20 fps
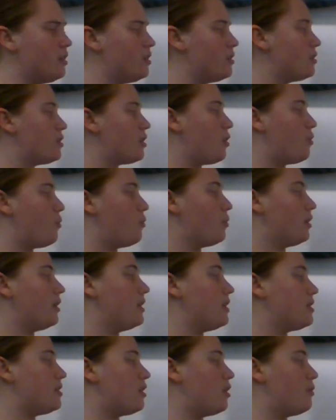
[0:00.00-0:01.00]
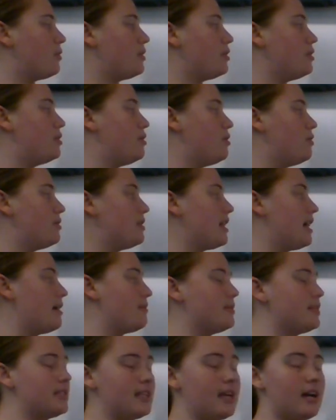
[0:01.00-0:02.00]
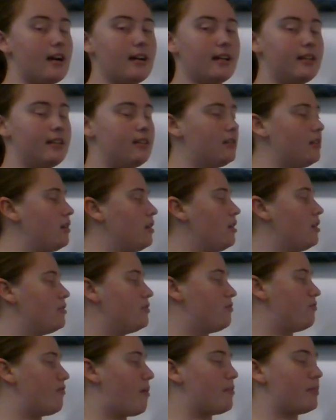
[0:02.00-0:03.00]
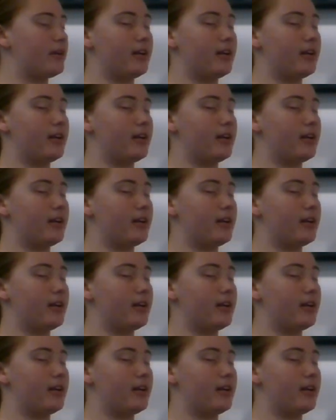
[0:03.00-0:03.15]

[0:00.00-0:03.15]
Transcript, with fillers: So we're going to start with 2 times 9. Remember,